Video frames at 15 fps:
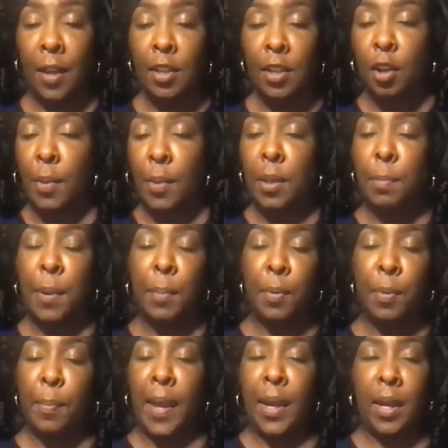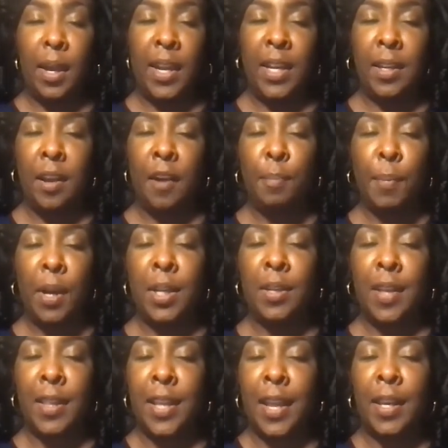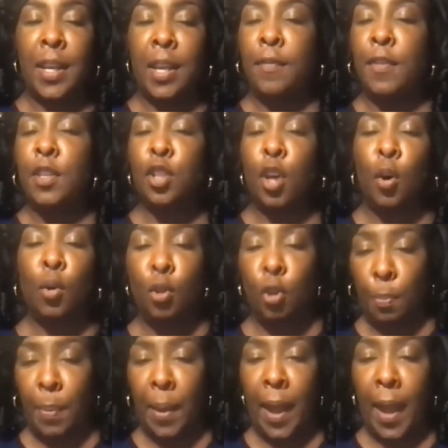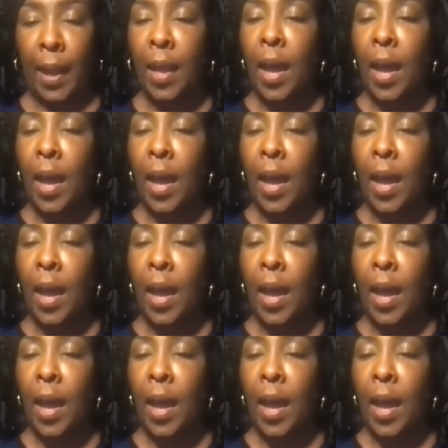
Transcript: So many people make enough money that they leave and don't look back.